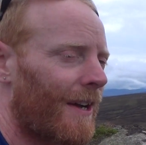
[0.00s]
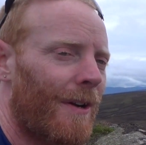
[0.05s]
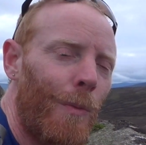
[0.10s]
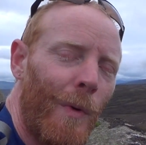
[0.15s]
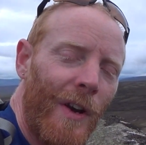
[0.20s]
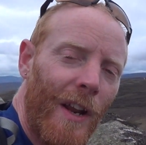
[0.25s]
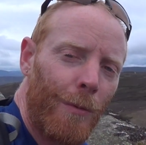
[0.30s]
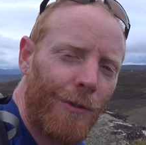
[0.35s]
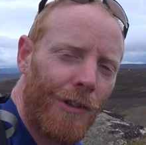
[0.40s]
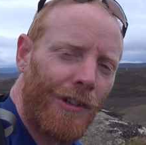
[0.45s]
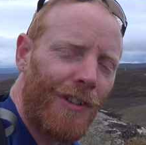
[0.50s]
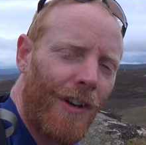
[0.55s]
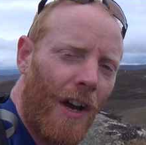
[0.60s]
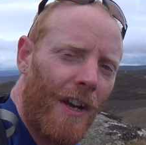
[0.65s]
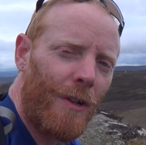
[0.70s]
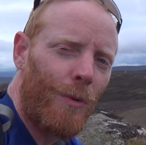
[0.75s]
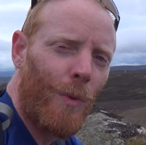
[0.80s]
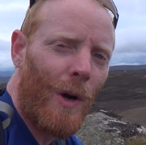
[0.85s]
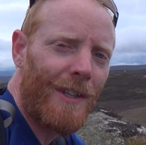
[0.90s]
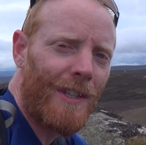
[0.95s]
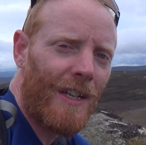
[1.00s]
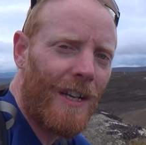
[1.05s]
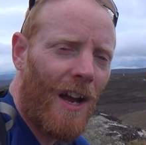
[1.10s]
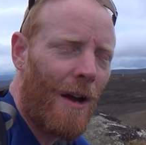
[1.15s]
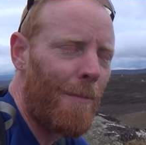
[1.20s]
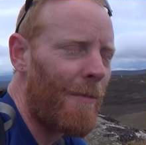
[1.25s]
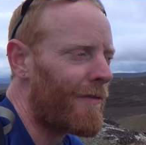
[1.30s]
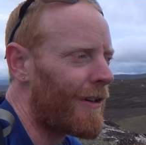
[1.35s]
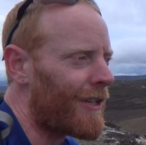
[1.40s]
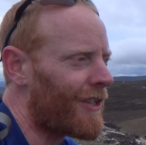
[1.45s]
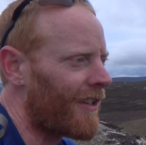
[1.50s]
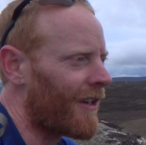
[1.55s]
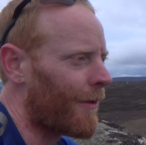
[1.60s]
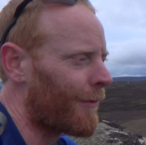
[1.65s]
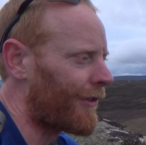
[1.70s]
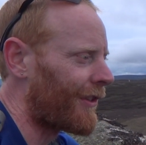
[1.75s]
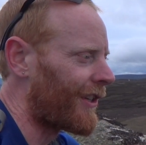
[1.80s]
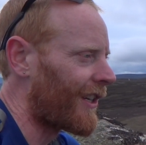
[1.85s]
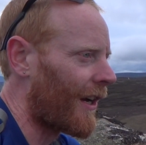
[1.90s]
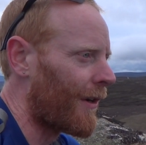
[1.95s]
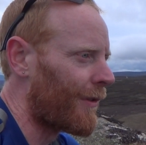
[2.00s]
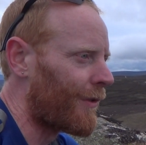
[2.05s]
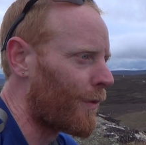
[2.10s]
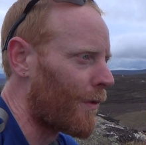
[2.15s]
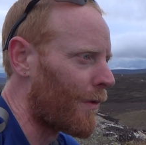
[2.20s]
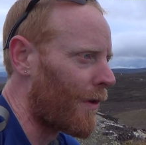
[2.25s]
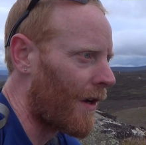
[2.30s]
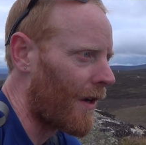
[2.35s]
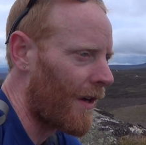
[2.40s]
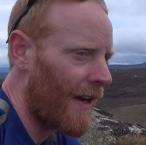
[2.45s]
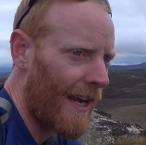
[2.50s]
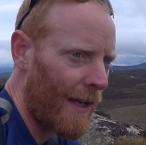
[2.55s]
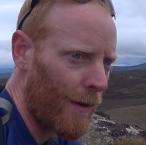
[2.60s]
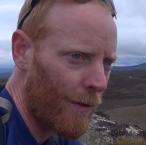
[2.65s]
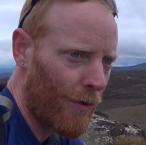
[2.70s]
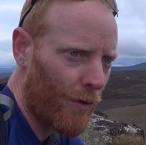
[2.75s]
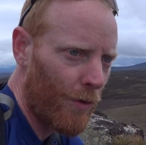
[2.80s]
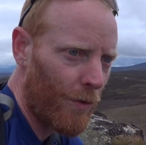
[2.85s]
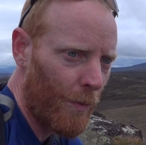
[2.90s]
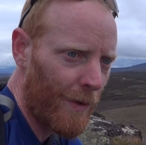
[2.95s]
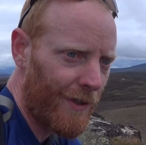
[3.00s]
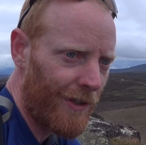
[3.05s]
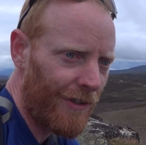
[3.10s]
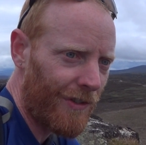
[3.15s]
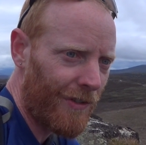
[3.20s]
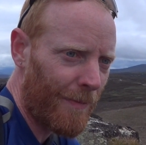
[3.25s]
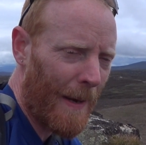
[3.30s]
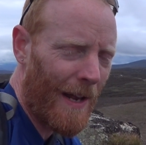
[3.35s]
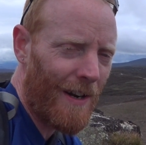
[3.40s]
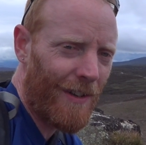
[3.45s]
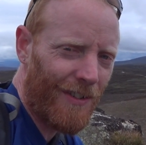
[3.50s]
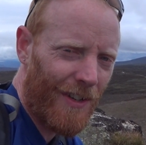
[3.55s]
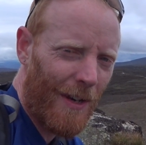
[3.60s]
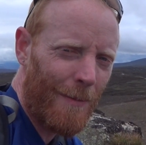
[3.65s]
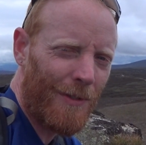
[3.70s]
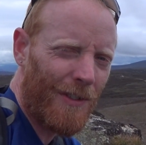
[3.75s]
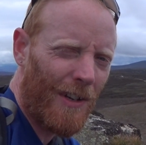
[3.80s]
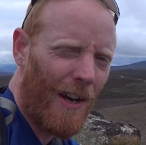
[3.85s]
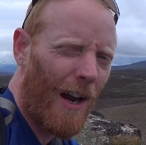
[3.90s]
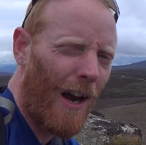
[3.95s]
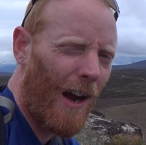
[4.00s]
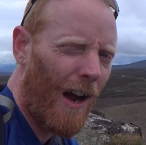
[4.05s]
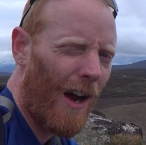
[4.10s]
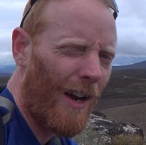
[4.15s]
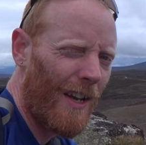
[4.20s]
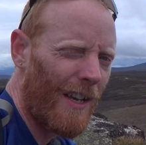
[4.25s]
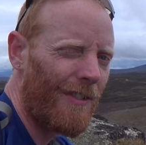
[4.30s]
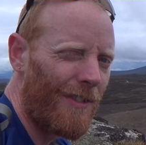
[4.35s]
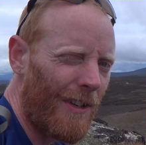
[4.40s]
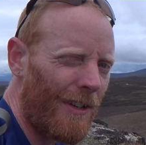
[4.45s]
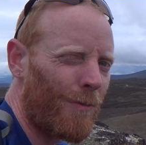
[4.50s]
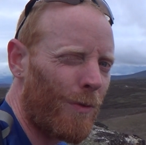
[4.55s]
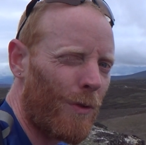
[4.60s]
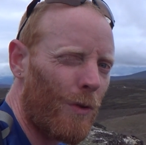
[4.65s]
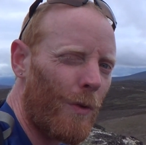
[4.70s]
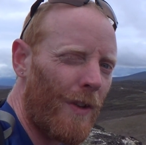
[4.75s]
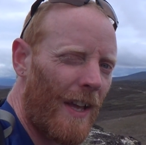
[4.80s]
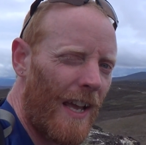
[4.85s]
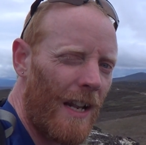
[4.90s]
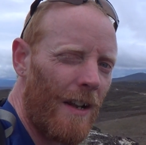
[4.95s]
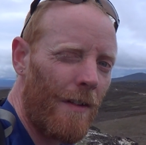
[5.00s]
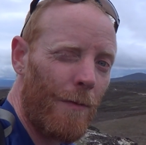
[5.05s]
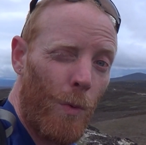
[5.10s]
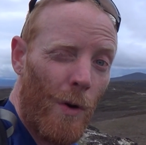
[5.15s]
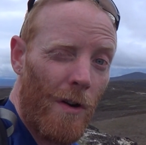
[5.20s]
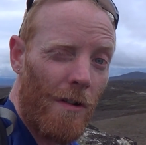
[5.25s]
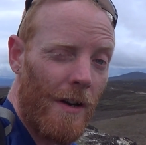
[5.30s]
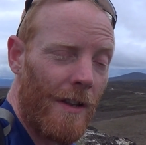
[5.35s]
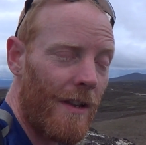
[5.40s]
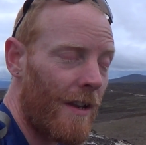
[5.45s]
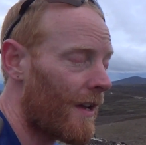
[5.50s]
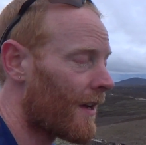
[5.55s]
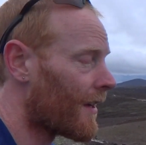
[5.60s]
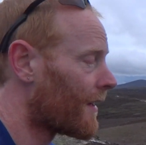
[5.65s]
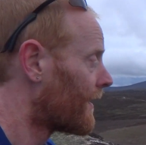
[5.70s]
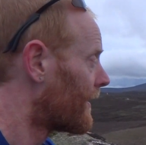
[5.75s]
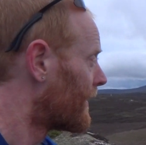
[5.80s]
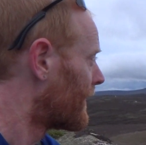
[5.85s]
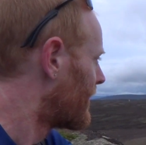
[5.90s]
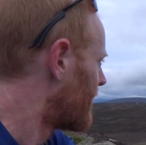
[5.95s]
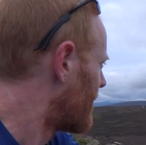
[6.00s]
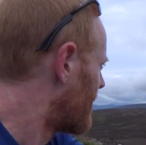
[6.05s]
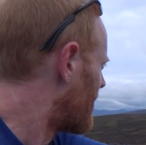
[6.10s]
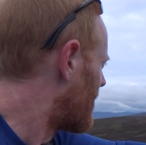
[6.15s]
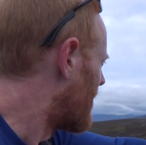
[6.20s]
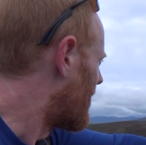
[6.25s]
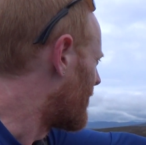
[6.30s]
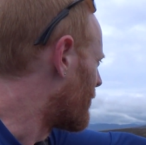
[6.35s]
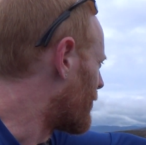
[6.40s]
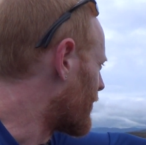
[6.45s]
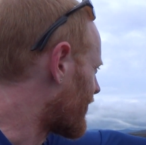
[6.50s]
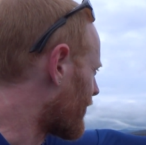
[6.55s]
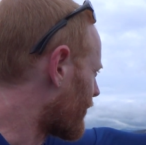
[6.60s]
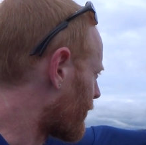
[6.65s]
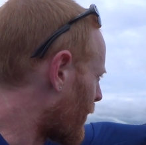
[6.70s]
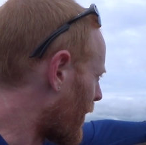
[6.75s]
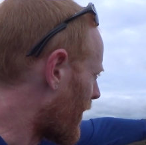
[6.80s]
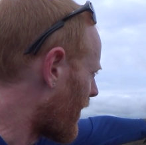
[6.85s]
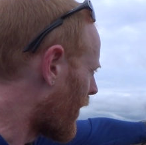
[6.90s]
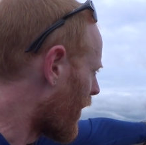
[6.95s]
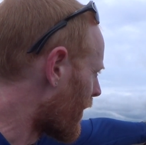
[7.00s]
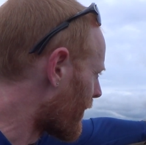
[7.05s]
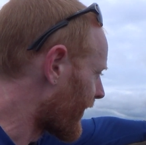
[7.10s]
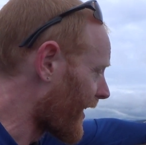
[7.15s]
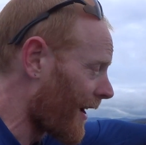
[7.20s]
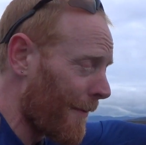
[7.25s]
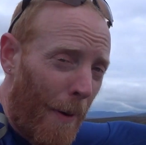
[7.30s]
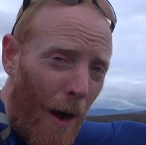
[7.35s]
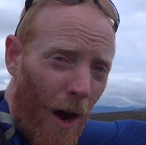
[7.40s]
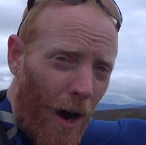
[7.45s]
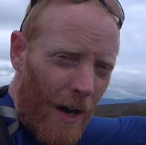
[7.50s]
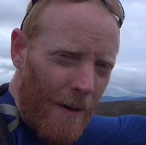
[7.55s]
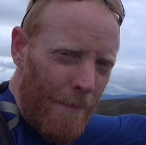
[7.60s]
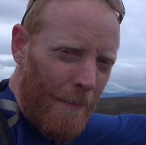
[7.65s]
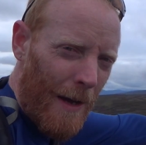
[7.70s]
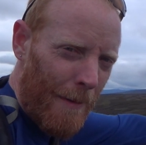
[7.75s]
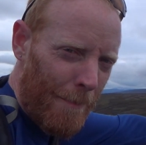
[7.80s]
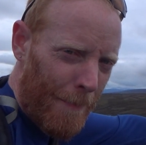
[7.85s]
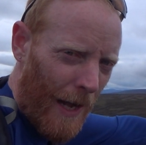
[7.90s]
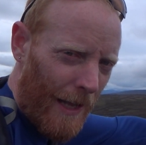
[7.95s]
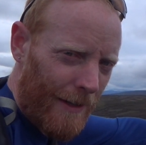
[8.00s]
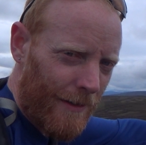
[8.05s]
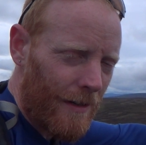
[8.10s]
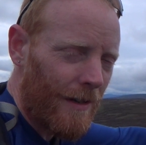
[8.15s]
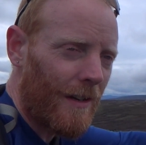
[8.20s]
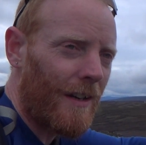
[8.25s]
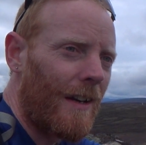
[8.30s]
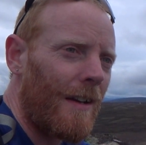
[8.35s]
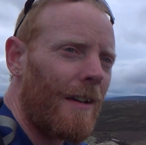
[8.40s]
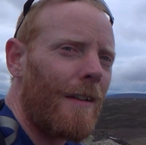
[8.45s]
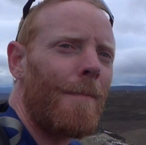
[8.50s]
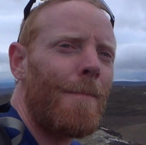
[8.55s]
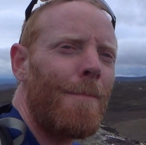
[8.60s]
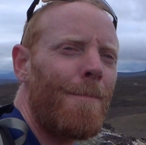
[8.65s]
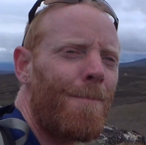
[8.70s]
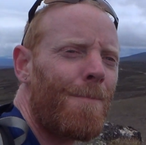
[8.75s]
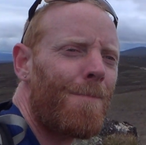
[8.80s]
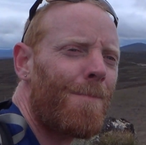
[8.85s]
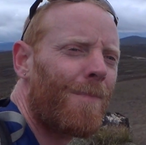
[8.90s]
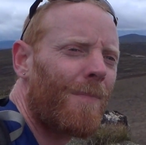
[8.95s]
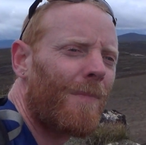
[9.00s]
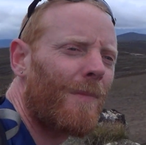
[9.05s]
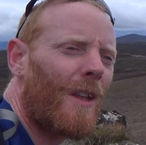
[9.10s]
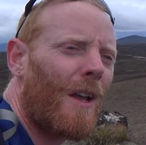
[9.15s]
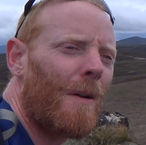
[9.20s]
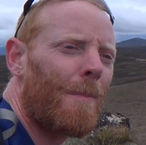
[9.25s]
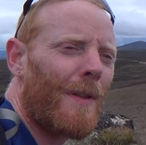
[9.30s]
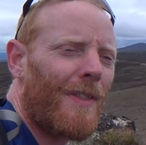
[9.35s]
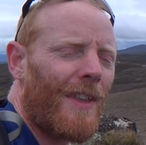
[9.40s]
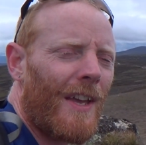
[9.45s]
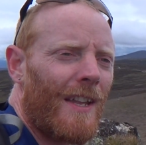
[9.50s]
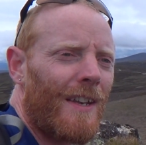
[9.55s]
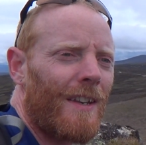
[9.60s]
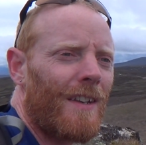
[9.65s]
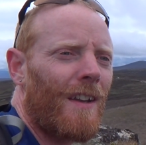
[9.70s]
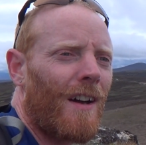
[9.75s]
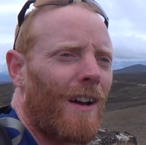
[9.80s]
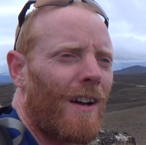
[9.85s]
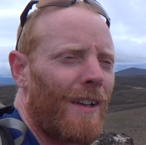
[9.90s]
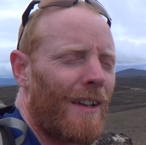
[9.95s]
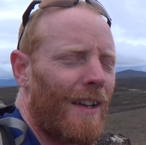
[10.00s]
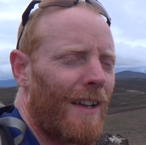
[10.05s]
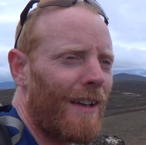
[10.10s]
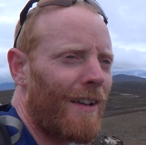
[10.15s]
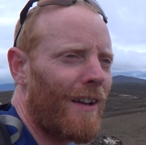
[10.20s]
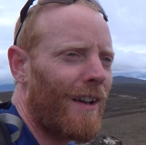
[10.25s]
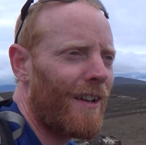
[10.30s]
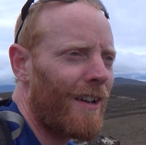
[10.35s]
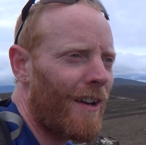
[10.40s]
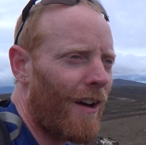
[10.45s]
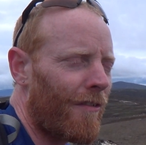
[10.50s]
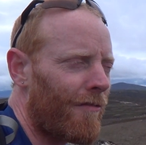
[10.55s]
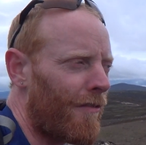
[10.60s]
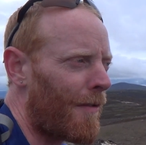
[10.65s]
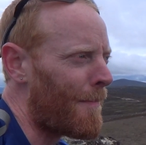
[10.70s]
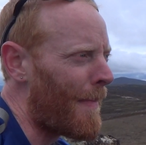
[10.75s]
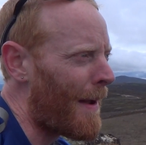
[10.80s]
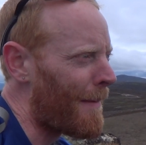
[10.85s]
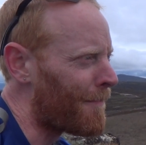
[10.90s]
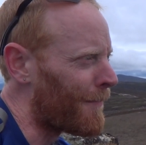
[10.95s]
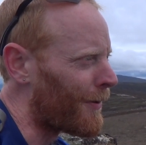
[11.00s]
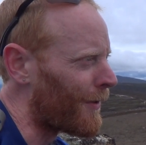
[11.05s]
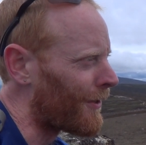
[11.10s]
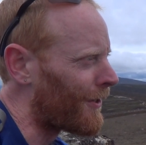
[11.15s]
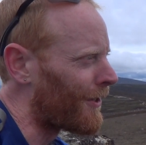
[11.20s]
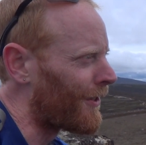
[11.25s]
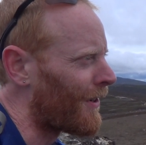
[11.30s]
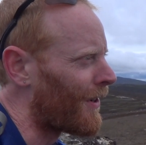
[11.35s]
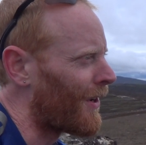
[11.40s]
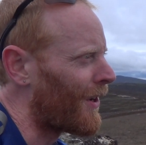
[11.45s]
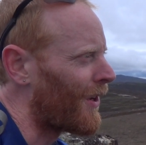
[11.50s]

When I was deciding where to come, originally I was going to go to a hill called, which is about the same height as this one, called the Hill of Wirren, and which is over there behind Mount Batuk. But then I remembered